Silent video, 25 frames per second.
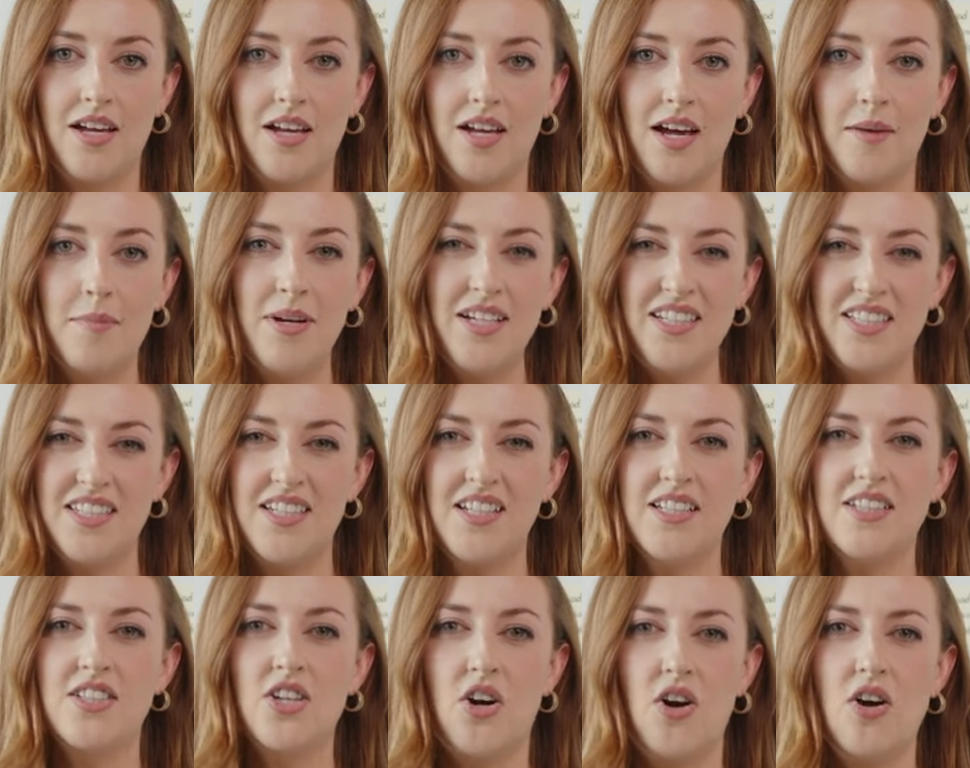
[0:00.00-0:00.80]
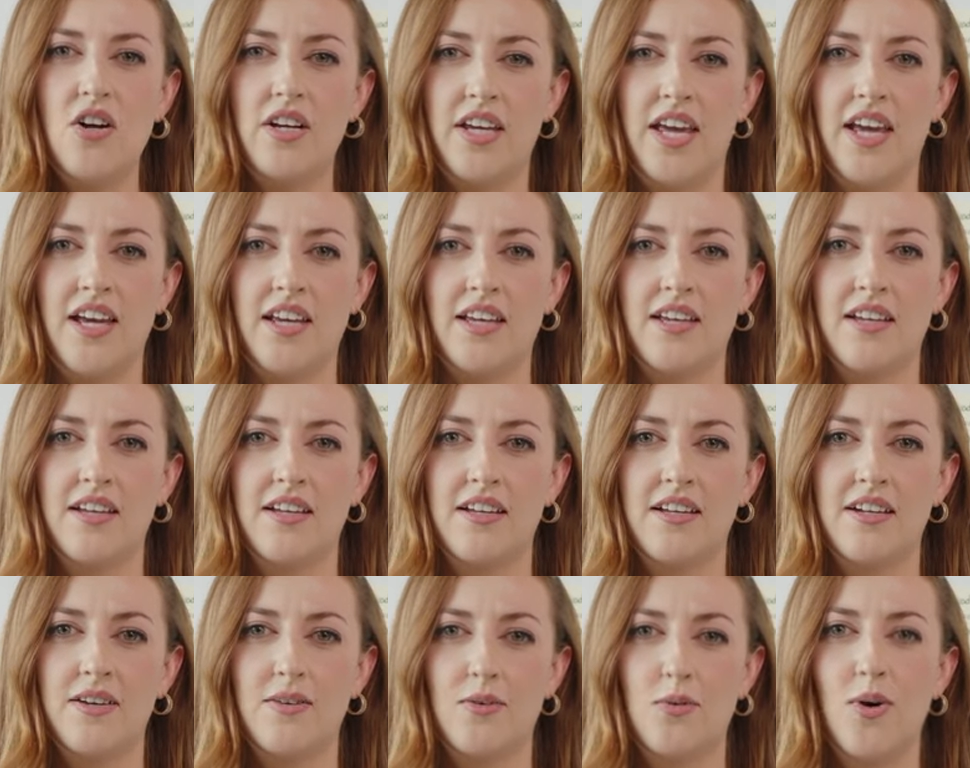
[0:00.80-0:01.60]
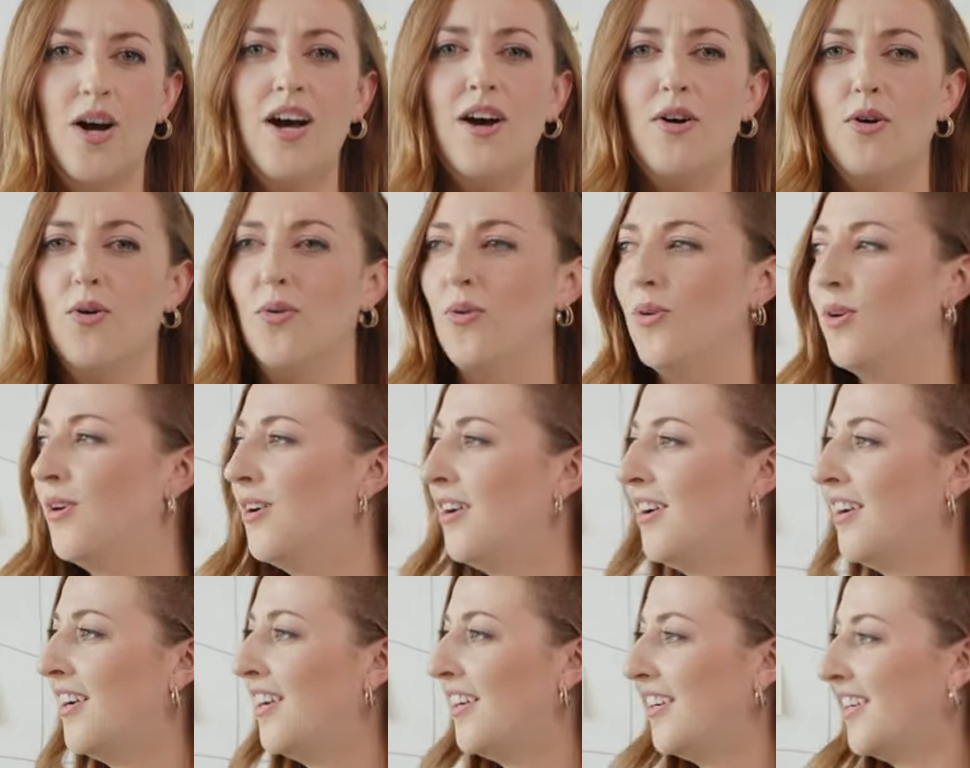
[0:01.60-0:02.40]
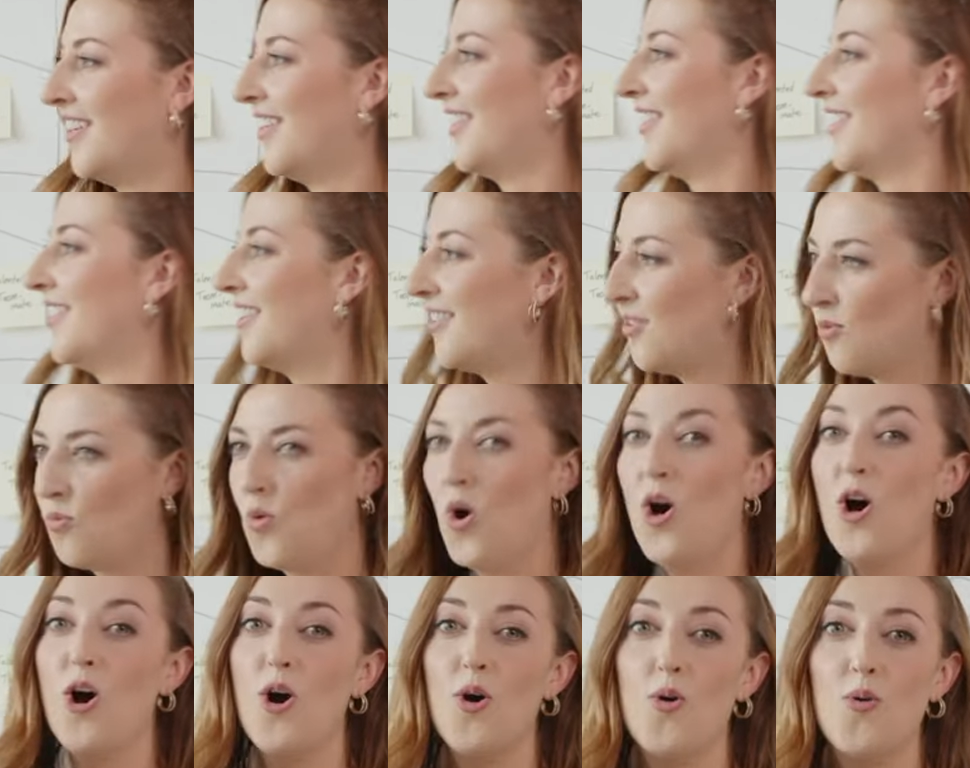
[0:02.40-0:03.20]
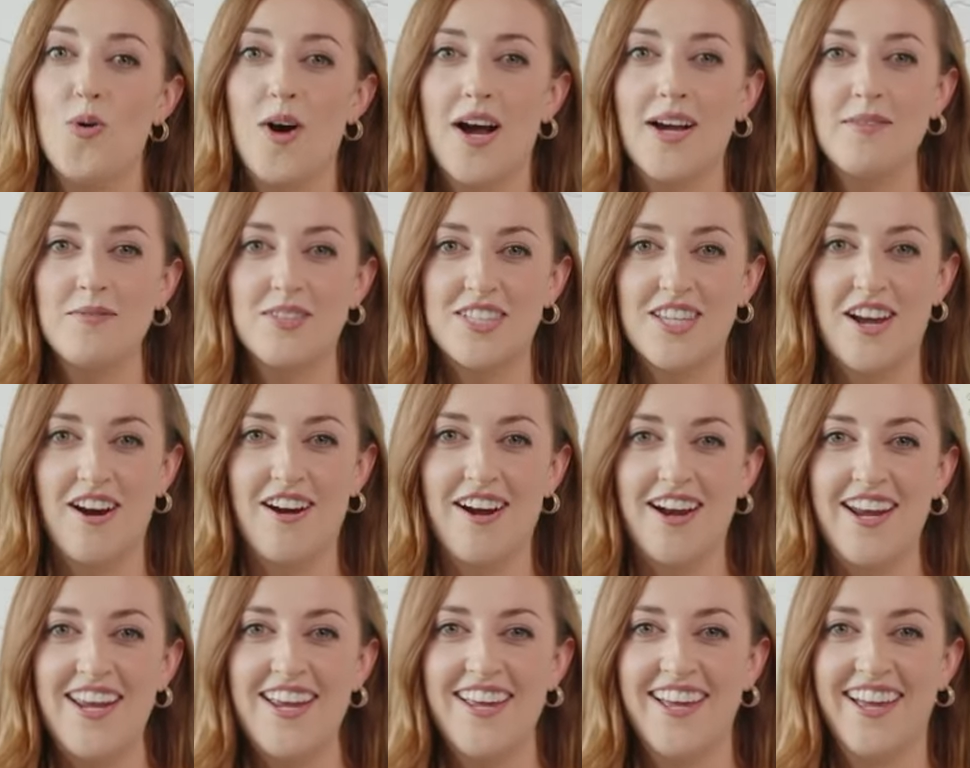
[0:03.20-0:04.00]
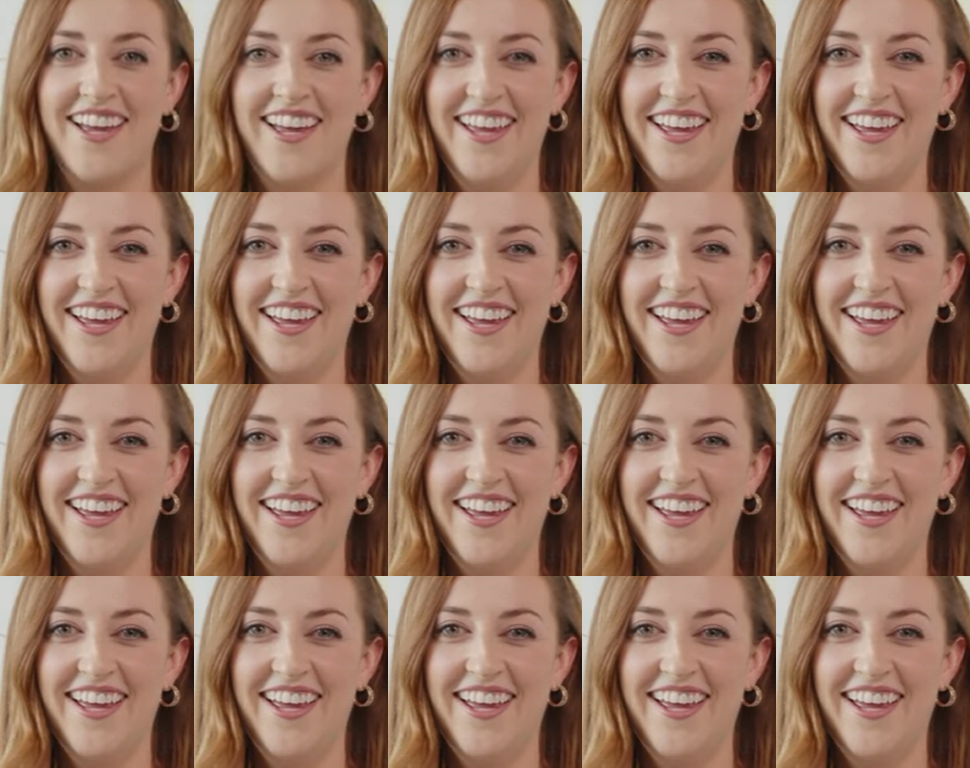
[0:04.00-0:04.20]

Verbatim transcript: Am I still talking? Whoa. Whoa, I'm sorry.